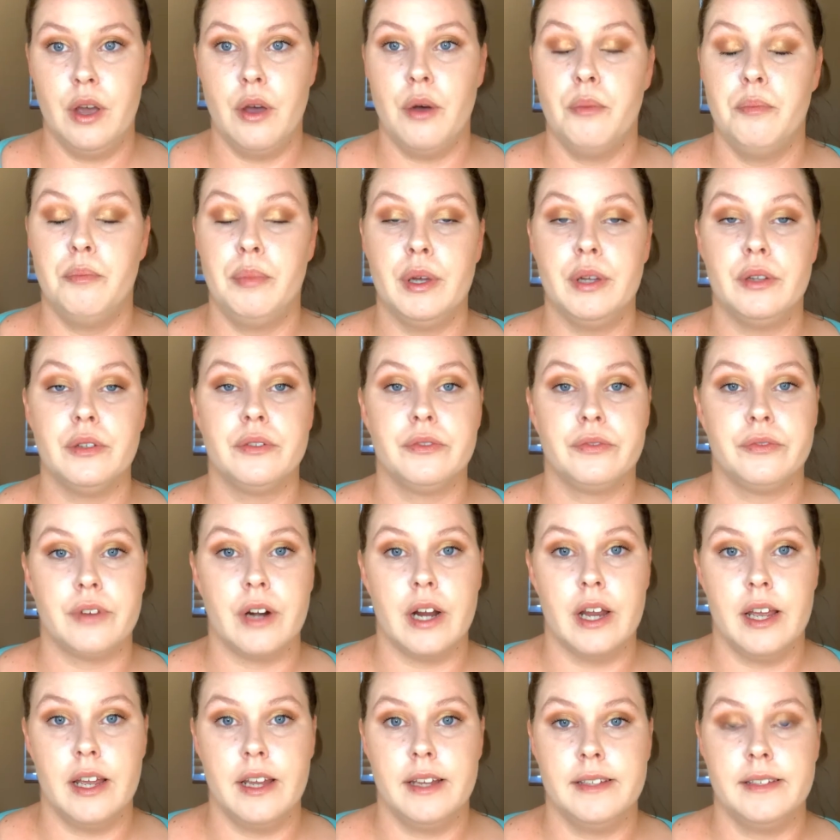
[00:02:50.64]
built
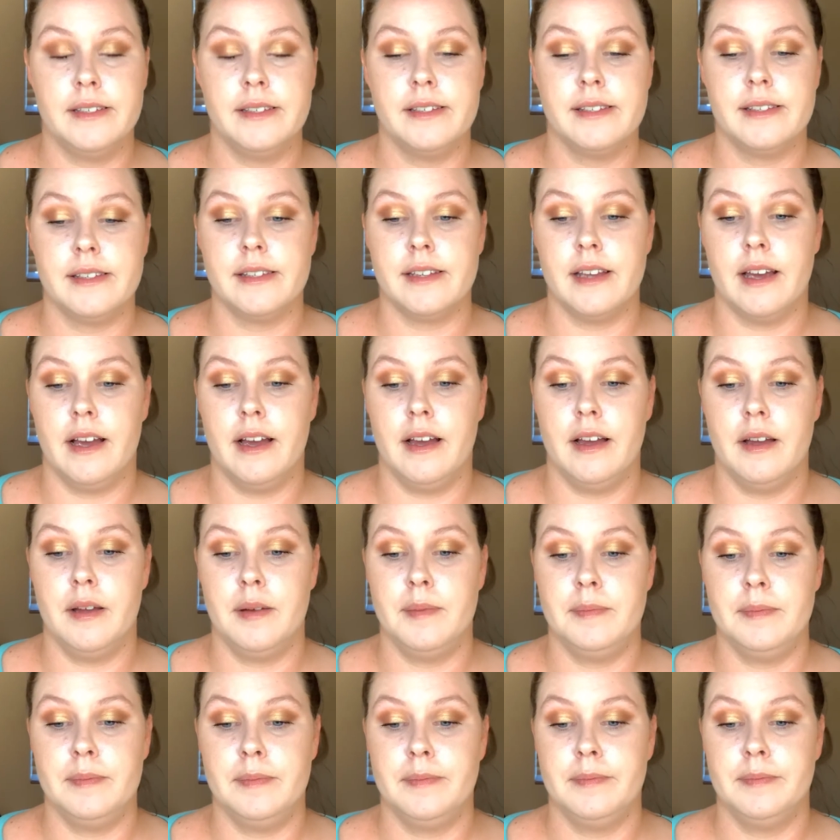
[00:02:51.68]
friends
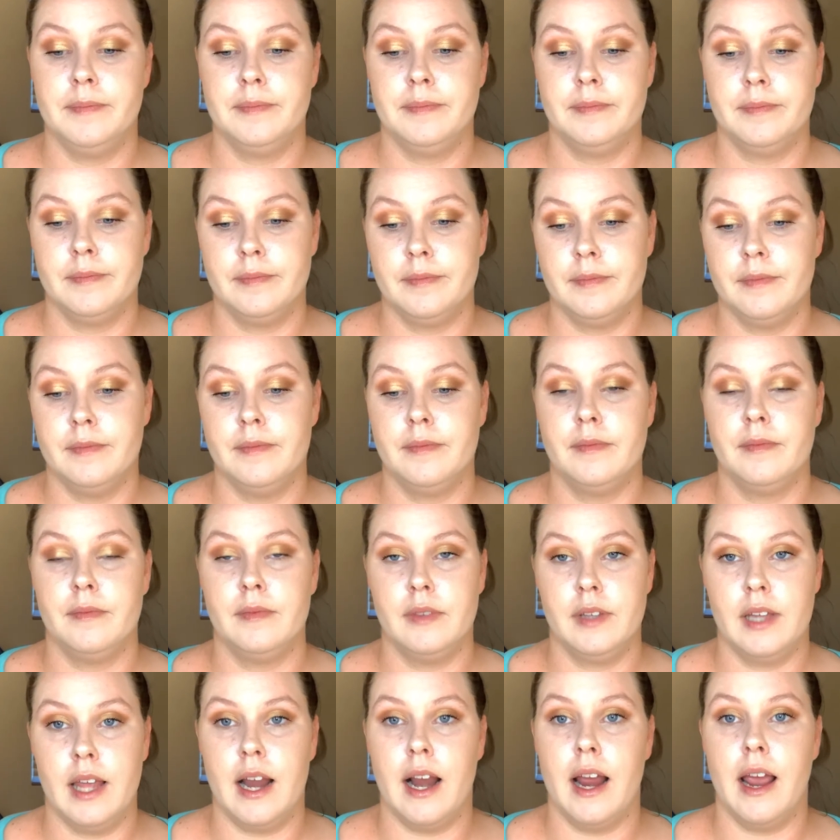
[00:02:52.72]

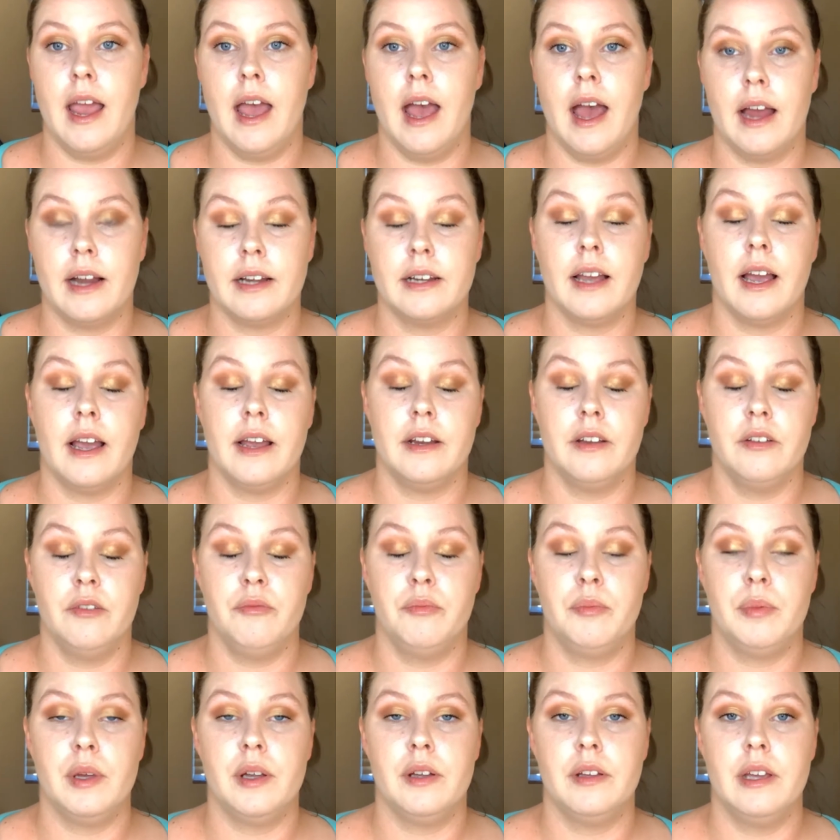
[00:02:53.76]
that I had kind
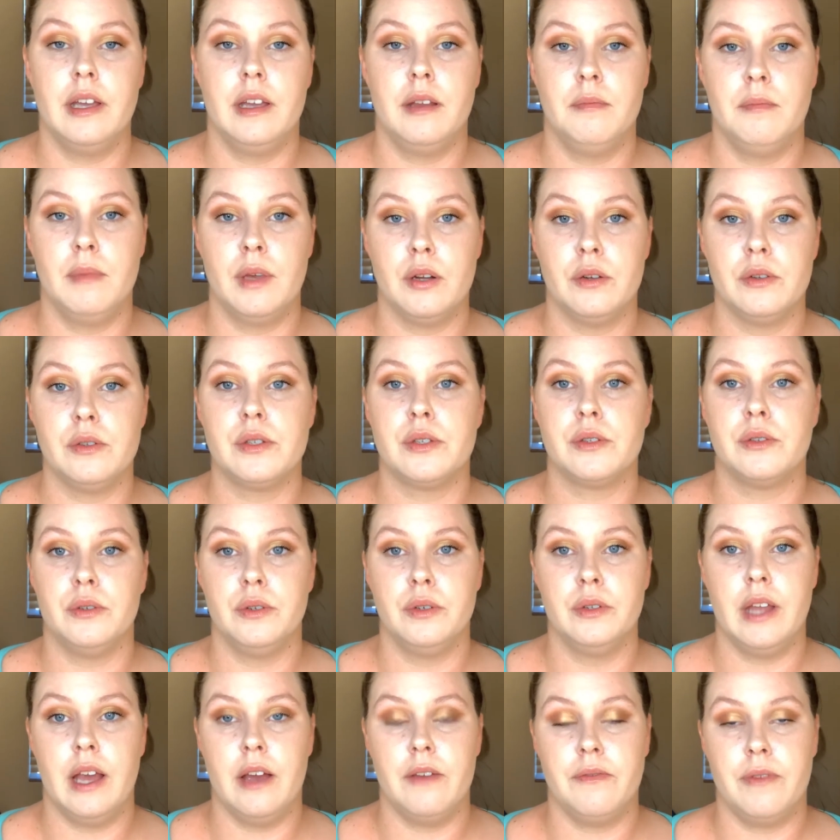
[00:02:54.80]
of built in middle
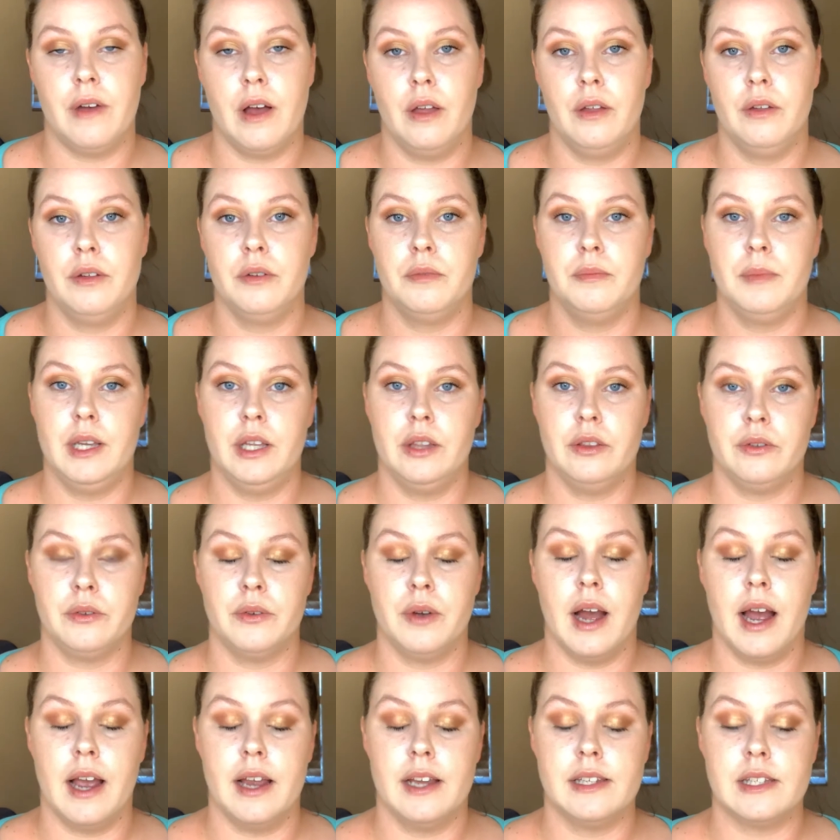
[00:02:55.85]
school that followed me through
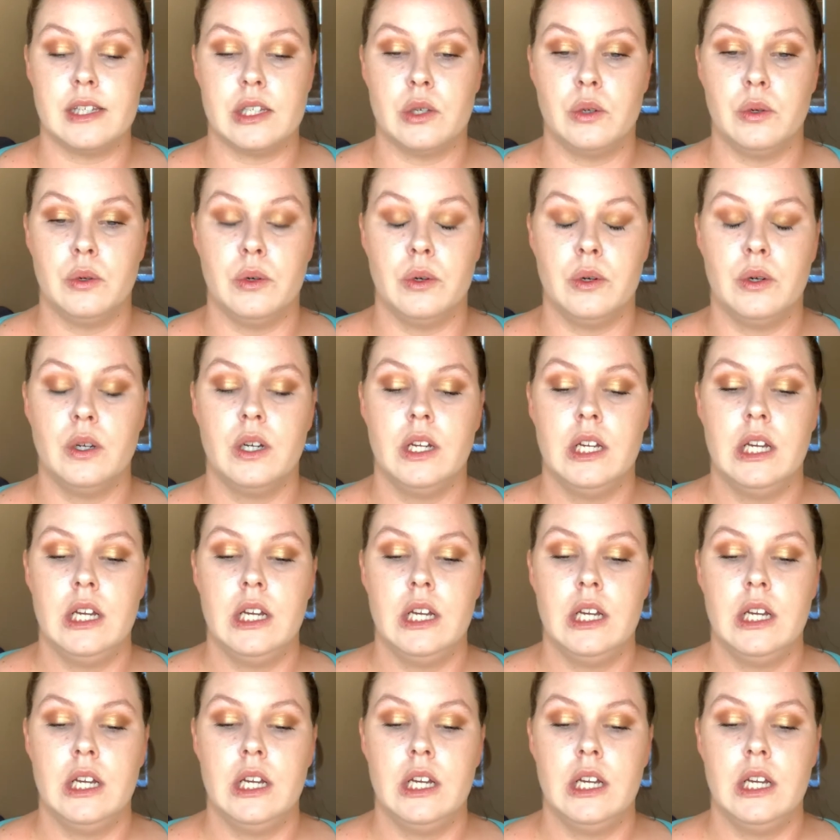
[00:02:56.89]
high school.